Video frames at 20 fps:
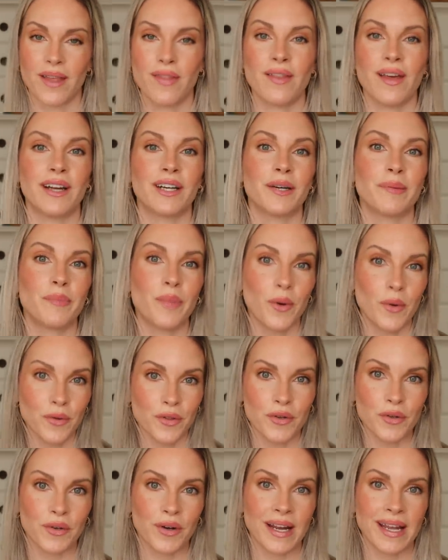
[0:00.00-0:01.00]
They are
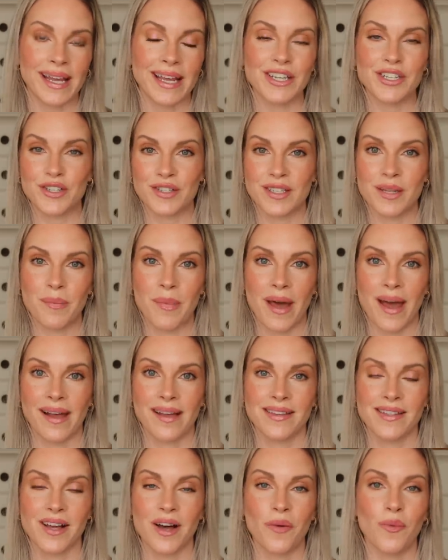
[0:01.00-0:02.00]
both great. It just
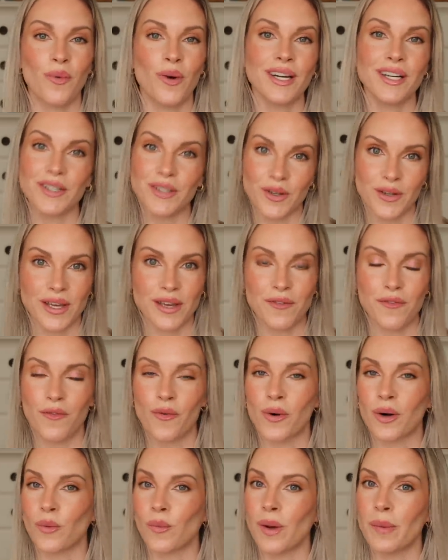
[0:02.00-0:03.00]
depends on what you're looking
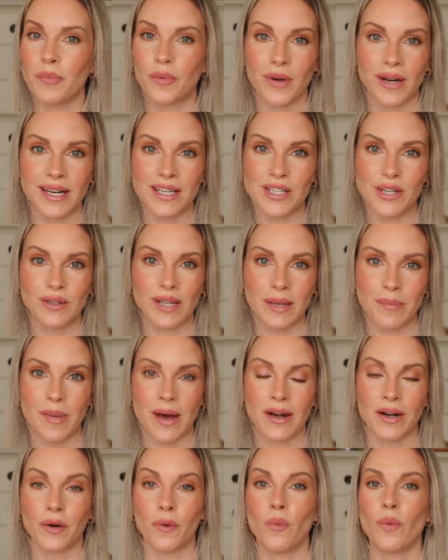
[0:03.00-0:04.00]
for, what brand you like
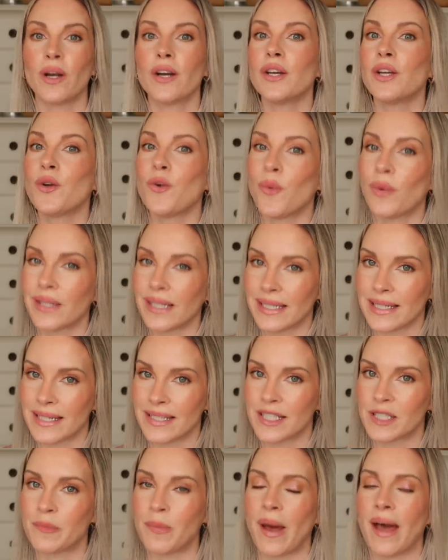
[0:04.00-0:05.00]
better, what are you willing to
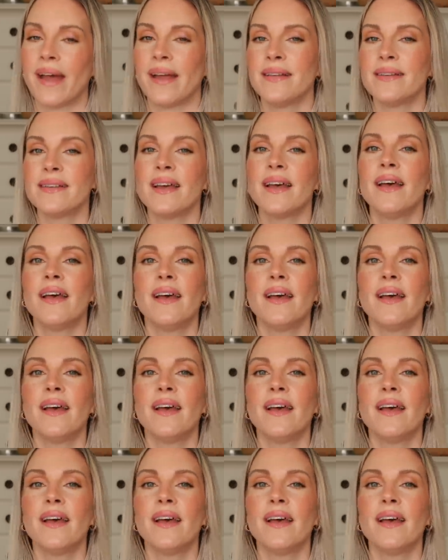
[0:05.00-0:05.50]
spend.